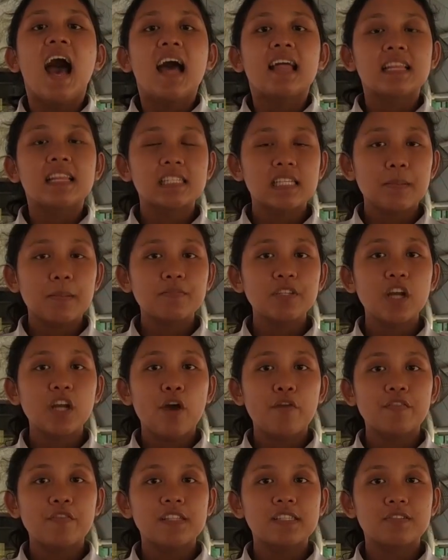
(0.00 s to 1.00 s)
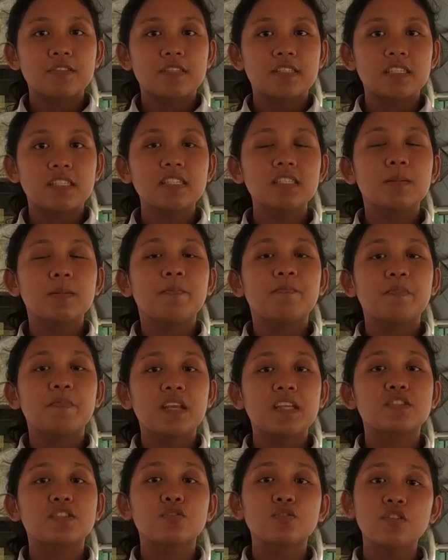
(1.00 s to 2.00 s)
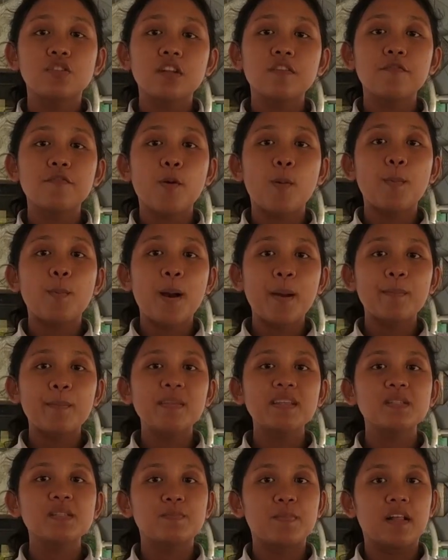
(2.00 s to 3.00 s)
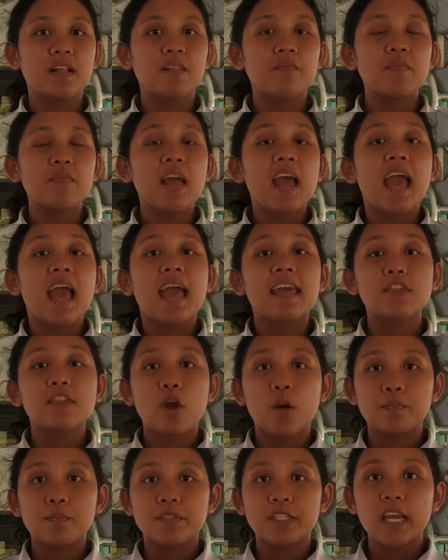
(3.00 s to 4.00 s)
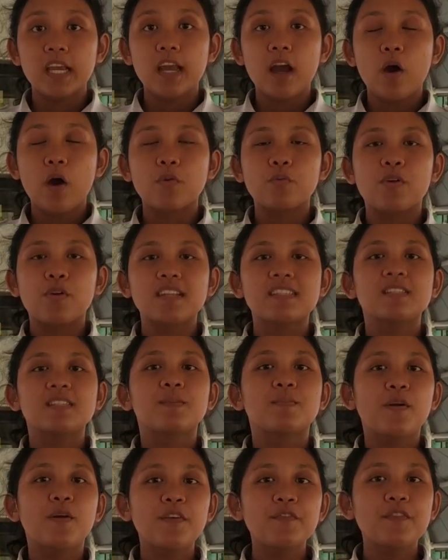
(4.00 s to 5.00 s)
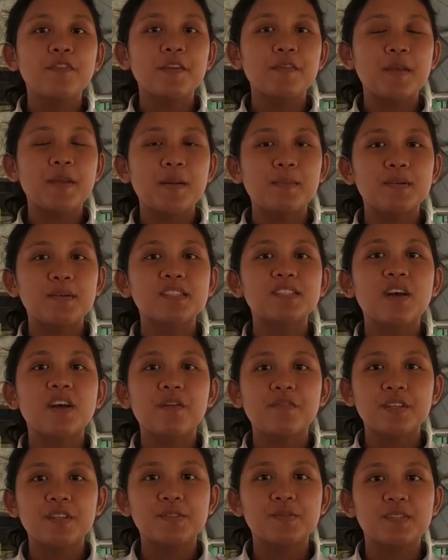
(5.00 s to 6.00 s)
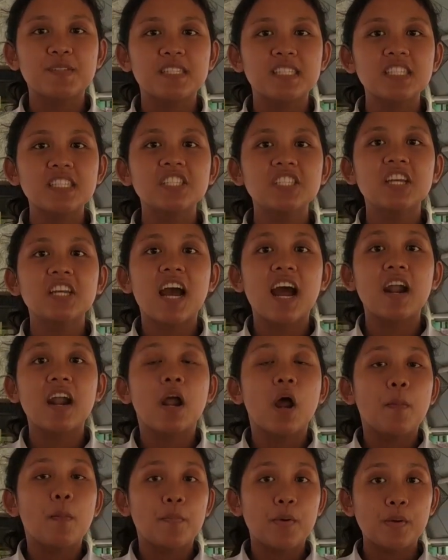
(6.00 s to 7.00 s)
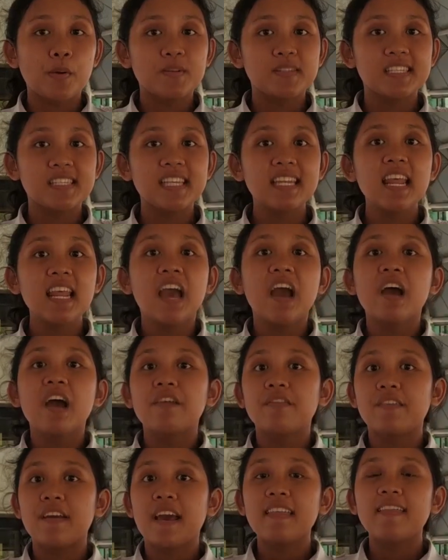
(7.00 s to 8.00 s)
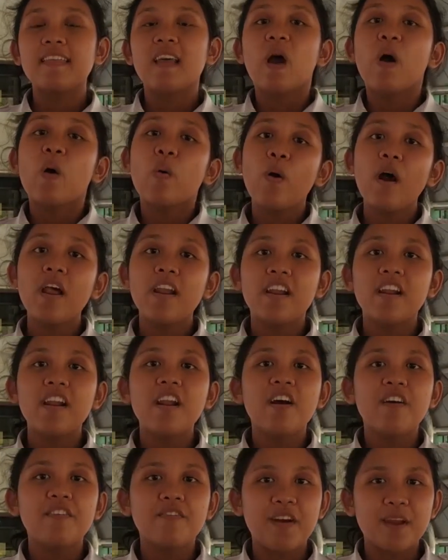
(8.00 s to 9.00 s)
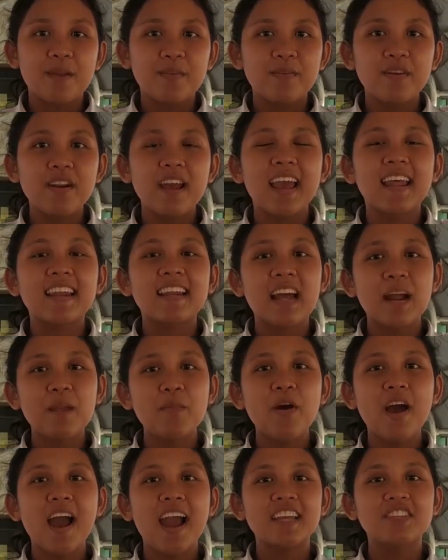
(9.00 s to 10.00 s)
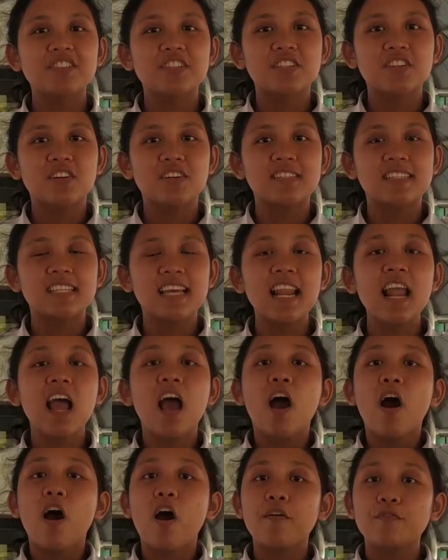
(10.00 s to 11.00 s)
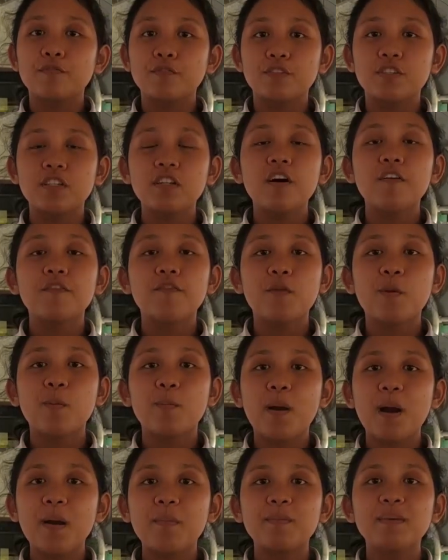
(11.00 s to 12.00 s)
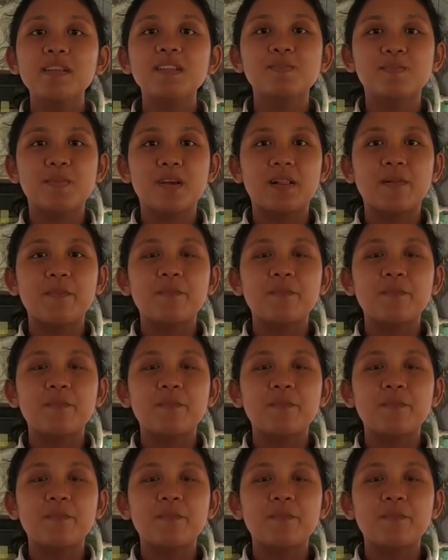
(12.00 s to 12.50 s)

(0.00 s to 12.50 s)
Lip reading: The subject of this research is noodle from mung beans peel, and the object outlines the bone variables of this research are protein, fat, water, fiber, and carbohydrate content of noodle from mung beans peel.